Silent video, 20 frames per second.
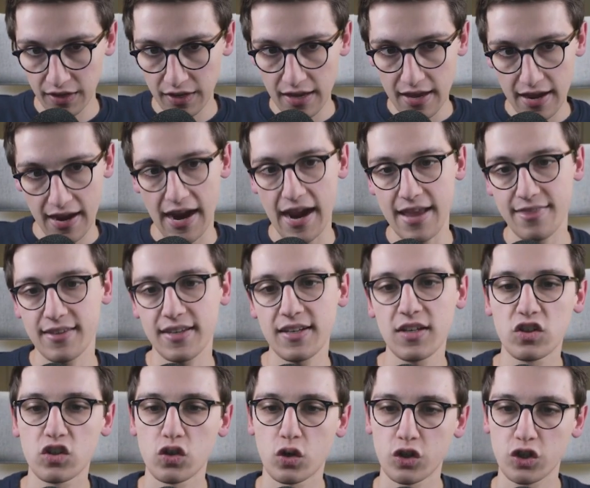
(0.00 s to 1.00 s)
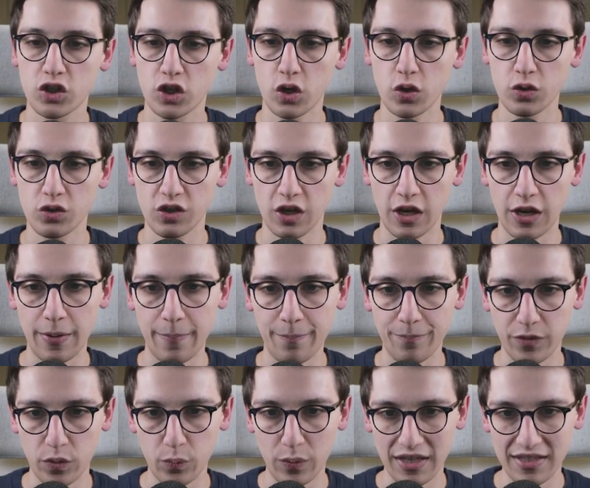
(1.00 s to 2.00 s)
And in the source code,
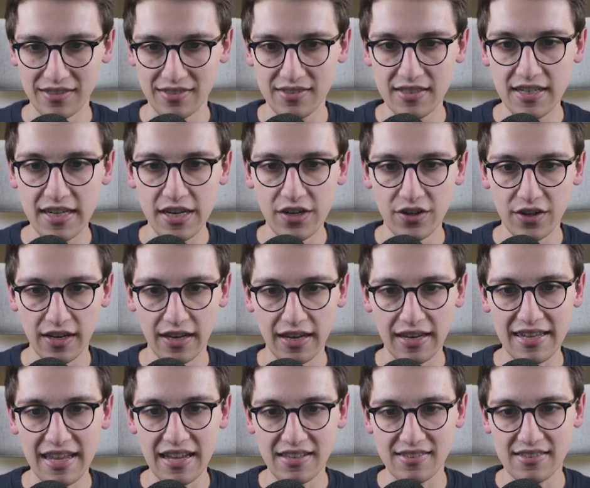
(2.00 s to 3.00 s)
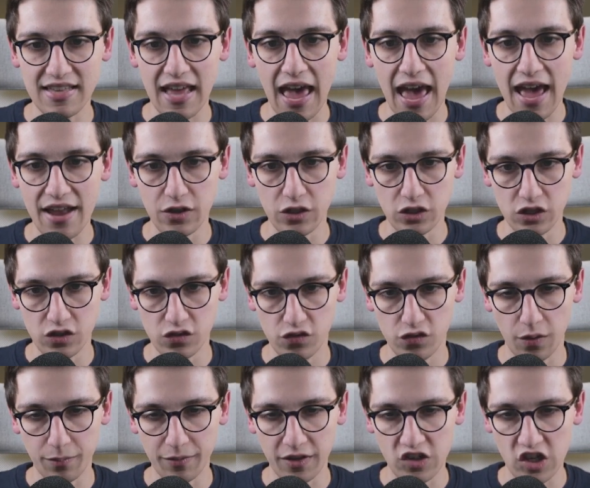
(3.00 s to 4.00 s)
we can see here that it gets the headers
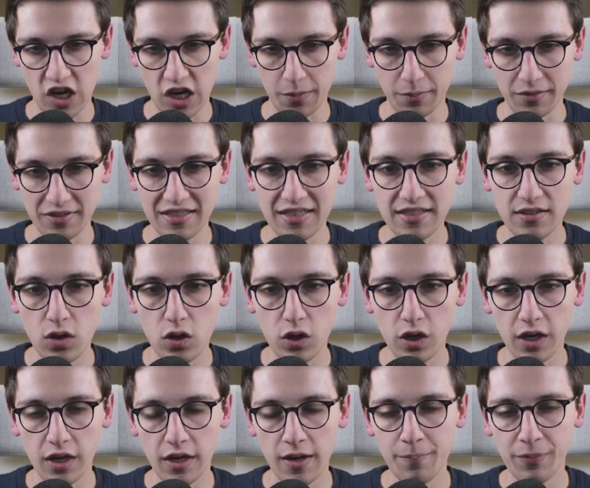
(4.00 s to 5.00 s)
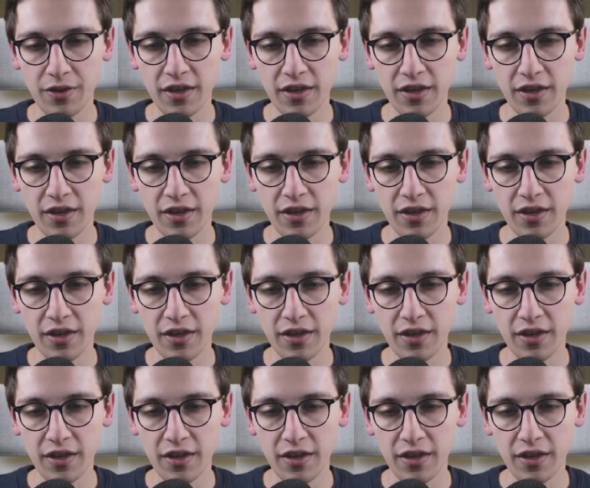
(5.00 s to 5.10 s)
from the JWT token.